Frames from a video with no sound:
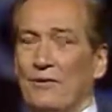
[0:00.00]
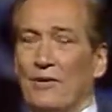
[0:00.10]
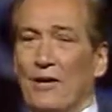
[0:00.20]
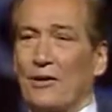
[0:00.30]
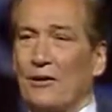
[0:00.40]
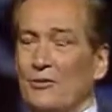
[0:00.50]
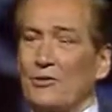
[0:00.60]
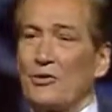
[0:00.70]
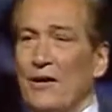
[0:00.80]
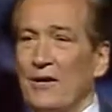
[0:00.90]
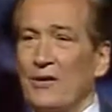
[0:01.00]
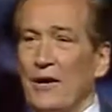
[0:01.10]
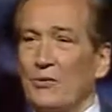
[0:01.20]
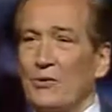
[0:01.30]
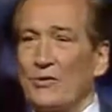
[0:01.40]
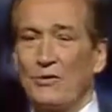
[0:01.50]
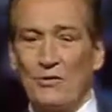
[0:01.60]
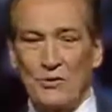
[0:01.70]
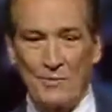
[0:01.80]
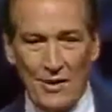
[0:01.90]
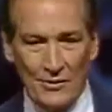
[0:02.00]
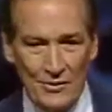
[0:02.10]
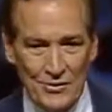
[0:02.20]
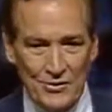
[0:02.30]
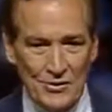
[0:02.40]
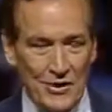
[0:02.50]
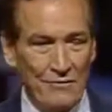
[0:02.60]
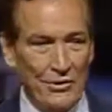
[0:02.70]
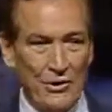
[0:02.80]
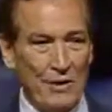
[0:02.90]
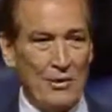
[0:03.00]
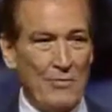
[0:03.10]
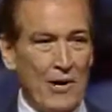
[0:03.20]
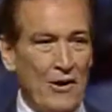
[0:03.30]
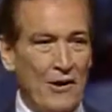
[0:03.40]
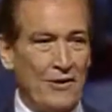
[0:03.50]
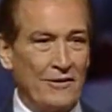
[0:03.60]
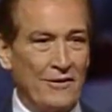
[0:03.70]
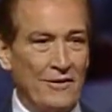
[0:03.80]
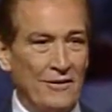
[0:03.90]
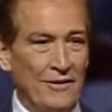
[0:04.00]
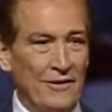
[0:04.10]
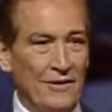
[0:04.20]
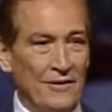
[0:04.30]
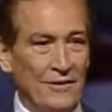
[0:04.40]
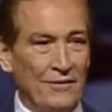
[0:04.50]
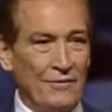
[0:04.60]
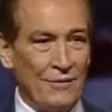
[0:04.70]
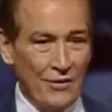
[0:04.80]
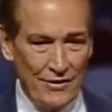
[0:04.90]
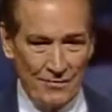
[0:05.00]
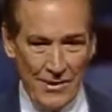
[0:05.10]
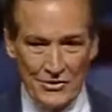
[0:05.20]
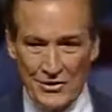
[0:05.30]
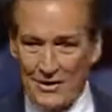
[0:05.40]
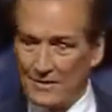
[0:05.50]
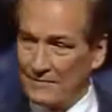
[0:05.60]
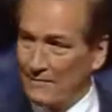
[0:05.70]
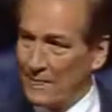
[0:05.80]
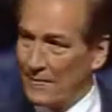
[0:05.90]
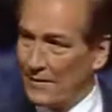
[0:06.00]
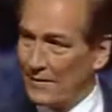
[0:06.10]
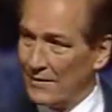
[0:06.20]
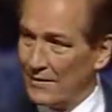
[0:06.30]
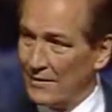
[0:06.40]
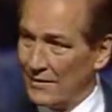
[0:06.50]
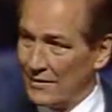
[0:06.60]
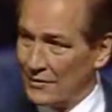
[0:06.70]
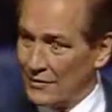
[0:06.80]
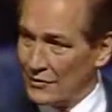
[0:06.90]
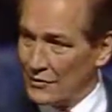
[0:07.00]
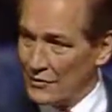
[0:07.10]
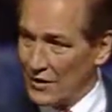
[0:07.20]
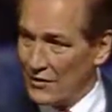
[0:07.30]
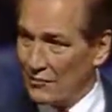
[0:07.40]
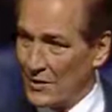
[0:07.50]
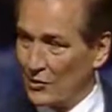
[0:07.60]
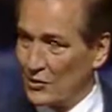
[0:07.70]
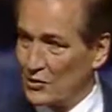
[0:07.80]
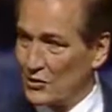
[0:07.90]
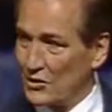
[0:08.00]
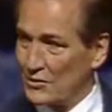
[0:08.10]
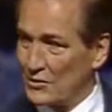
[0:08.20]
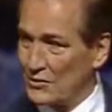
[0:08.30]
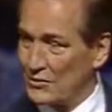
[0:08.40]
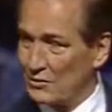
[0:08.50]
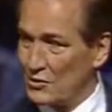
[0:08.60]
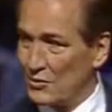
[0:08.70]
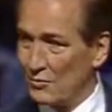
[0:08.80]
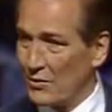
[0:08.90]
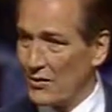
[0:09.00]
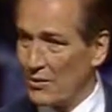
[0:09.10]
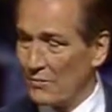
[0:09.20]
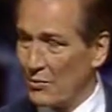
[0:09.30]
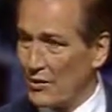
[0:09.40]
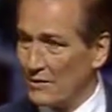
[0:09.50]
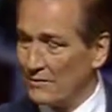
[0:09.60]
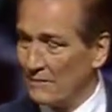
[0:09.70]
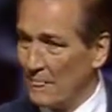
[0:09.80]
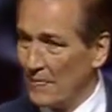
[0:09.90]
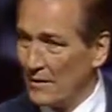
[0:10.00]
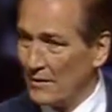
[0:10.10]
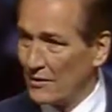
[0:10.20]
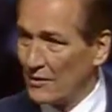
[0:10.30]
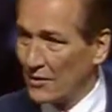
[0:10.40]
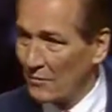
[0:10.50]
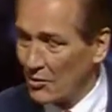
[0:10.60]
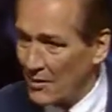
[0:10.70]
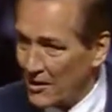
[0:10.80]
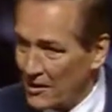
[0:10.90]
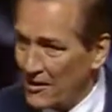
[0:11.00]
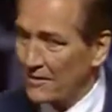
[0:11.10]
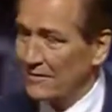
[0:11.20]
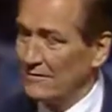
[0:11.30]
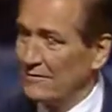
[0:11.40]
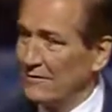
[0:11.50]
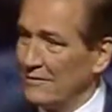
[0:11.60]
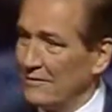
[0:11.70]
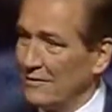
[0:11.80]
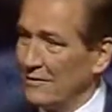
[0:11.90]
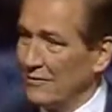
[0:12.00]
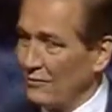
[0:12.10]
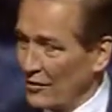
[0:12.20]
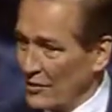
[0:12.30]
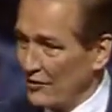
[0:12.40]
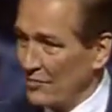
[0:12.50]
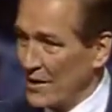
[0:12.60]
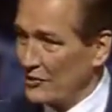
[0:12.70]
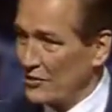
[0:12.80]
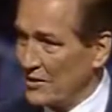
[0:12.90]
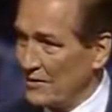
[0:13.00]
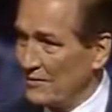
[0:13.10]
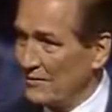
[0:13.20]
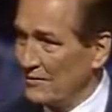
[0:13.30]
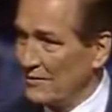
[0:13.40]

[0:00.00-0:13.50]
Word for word: like a little child, I receive you as my Lord and Savior. Come into my heart. Forgive my sin. Save me, Lord Jesus. Would you pray that prayer? Come into my heart. Forgive my sin.